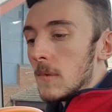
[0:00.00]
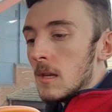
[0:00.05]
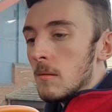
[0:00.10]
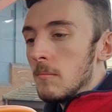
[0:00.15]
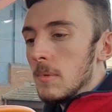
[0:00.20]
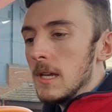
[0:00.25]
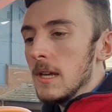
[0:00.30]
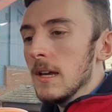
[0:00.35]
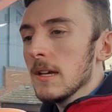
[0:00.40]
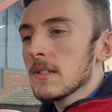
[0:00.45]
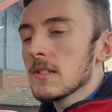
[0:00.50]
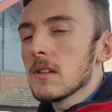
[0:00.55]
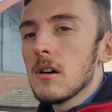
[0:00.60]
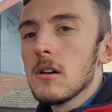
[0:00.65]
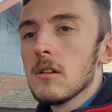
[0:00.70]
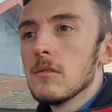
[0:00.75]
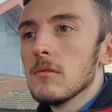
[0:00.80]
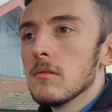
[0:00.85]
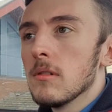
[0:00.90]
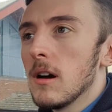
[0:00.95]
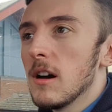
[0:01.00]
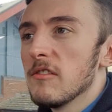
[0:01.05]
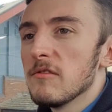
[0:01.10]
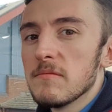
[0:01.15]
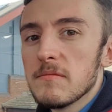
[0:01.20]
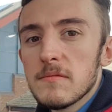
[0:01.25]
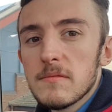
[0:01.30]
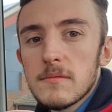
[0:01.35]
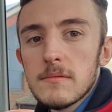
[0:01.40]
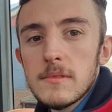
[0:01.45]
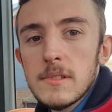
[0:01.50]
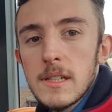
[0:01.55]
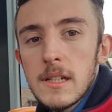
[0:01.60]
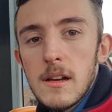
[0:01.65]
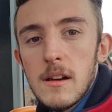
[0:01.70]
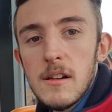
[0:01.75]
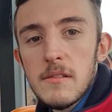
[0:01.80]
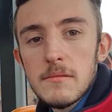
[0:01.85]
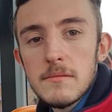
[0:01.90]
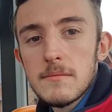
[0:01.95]
But yeah, so
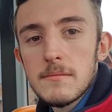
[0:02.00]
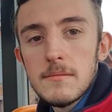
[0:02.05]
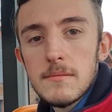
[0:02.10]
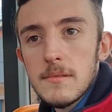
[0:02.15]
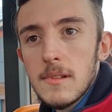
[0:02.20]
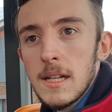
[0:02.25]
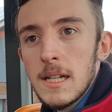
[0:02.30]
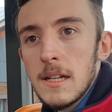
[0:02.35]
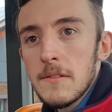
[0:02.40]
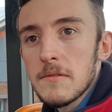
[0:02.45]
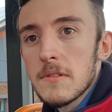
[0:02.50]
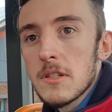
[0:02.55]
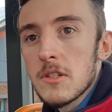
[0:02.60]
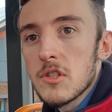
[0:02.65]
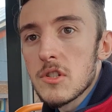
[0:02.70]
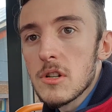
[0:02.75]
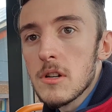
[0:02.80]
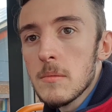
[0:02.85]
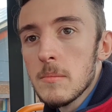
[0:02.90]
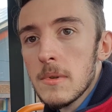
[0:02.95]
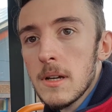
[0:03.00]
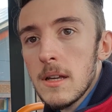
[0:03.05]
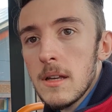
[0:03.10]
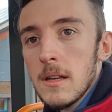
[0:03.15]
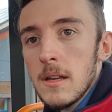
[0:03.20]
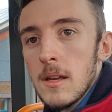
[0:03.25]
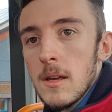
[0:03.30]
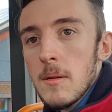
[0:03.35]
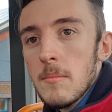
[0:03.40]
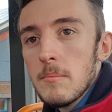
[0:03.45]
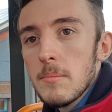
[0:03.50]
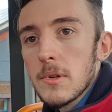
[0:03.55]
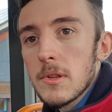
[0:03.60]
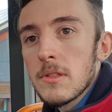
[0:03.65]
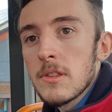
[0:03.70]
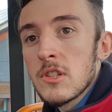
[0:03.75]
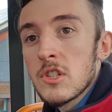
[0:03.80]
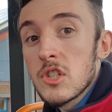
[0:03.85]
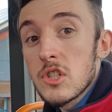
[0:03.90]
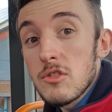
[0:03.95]
I love this job,
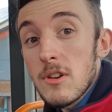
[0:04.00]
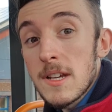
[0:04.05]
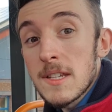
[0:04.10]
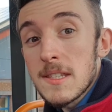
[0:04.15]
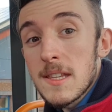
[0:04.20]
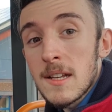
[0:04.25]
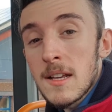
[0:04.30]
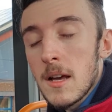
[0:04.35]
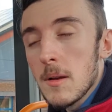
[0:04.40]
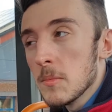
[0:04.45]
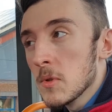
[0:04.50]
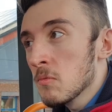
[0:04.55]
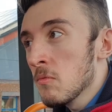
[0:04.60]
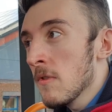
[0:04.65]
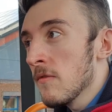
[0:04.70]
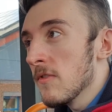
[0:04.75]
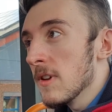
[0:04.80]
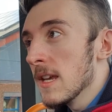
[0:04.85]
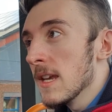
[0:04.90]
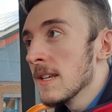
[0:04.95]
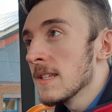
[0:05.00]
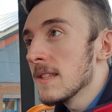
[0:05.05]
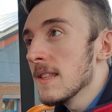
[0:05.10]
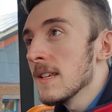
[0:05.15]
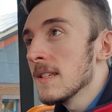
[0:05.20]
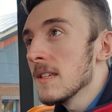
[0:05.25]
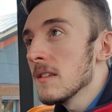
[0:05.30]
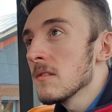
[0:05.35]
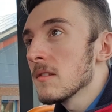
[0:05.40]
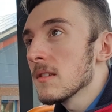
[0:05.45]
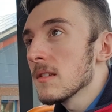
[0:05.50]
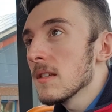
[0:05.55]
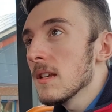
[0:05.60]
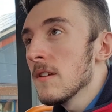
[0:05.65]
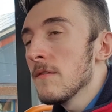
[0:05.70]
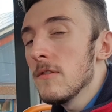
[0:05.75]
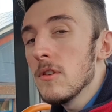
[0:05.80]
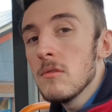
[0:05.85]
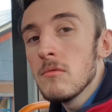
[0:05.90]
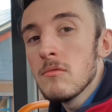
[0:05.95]
but the stress that comes with it is
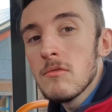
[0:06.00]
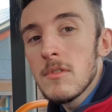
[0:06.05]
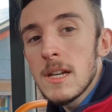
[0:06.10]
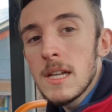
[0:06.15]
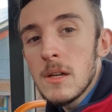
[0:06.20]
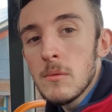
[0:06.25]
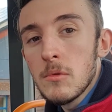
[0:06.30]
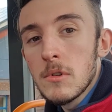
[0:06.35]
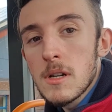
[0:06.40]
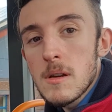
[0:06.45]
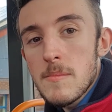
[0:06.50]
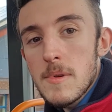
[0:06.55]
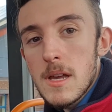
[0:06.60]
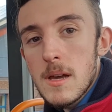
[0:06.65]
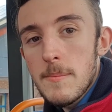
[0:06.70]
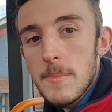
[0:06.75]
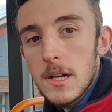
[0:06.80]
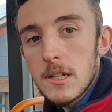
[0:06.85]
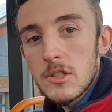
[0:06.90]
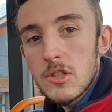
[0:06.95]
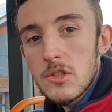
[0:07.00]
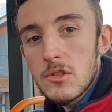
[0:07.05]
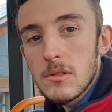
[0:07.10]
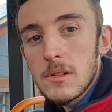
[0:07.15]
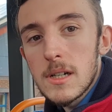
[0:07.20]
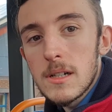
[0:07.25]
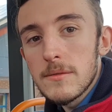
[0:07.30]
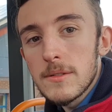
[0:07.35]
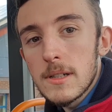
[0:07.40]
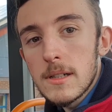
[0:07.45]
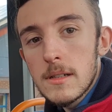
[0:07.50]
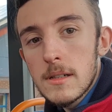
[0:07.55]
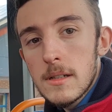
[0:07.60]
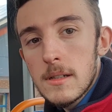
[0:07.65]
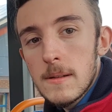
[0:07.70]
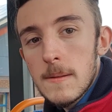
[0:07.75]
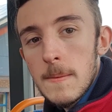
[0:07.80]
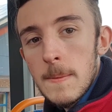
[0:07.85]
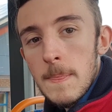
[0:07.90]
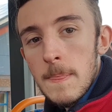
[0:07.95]
if you really want to be a bus driver,
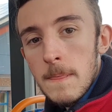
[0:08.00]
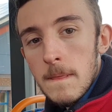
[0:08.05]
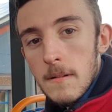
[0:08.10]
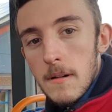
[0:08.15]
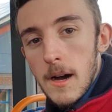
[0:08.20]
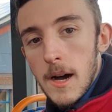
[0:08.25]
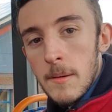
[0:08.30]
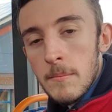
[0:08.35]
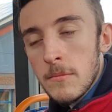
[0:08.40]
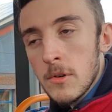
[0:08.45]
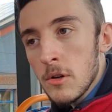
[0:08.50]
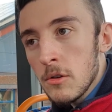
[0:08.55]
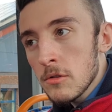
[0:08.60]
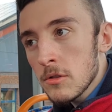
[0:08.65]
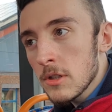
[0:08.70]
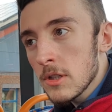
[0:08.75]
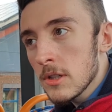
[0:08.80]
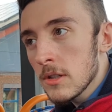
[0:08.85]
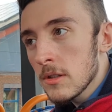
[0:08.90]
I'm not